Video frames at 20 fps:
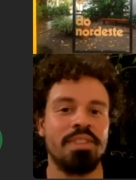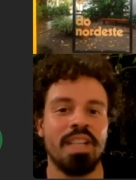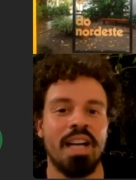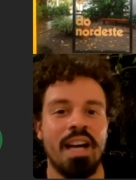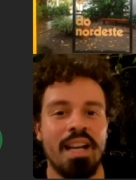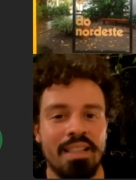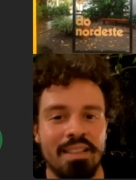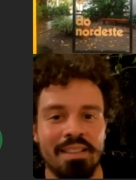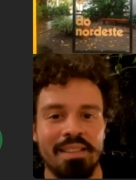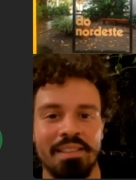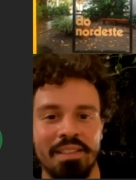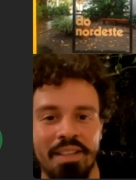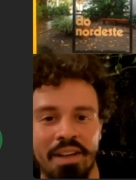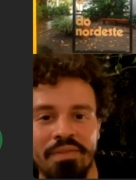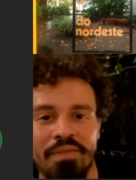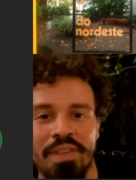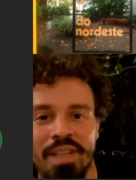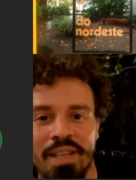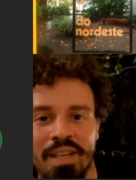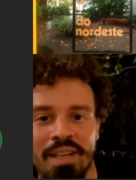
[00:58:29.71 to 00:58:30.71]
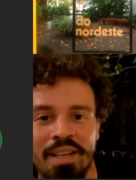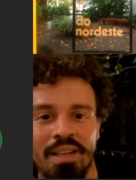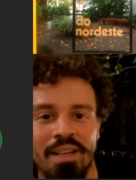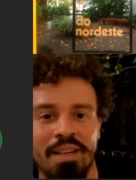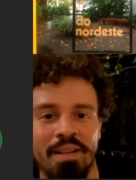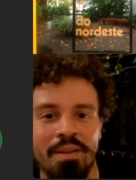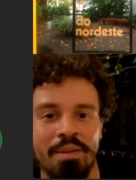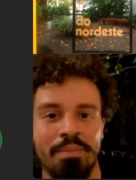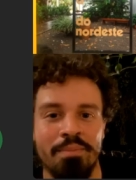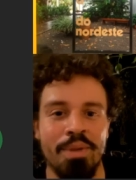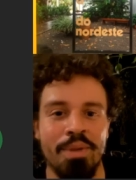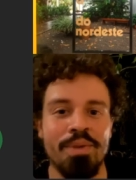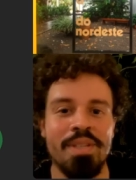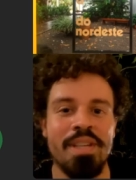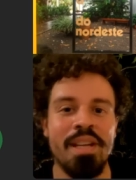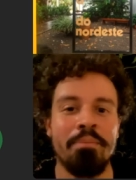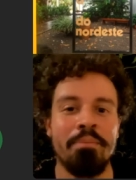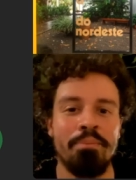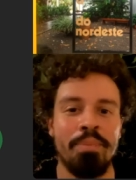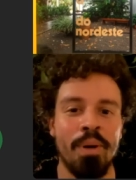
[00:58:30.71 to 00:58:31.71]
title of the
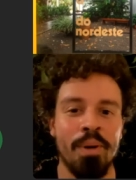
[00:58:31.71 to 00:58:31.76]
museum